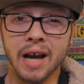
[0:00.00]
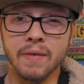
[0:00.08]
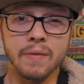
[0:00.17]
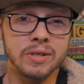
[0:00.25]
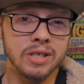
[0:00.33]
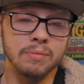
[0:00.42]

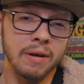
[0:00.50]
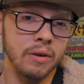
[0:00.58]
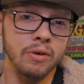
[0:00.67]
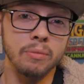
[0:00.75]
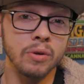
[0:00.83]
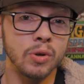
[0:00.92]
I've even seen
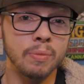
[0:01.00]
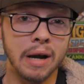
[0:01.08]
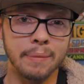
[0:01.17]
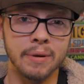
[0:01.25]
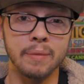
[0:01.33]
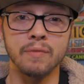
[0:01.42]
powdery mildew
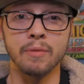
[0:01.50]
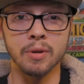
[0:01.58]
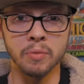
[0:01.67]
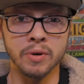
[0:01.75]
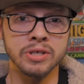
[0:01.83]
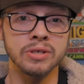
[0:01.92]
pop up from
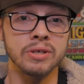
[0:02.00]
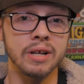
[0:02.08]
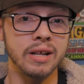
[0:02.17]
the moisture,